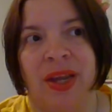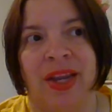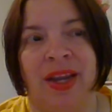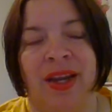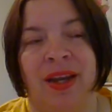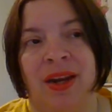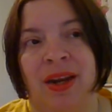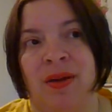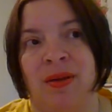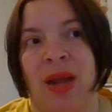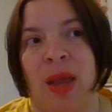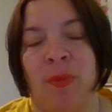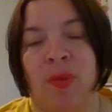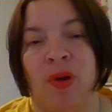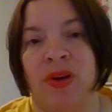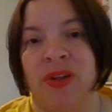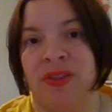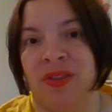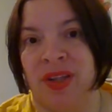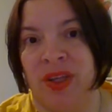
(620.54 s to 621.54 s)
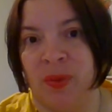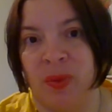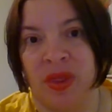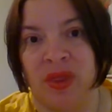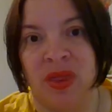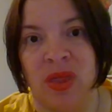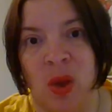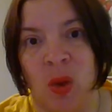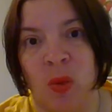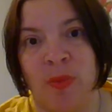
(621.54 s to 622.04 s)
and apparently
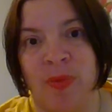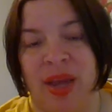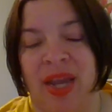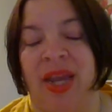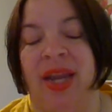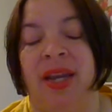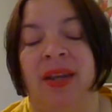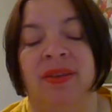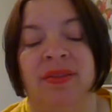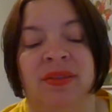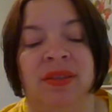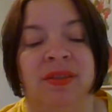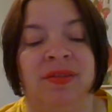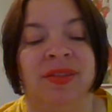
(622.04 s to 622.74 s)
with no pain.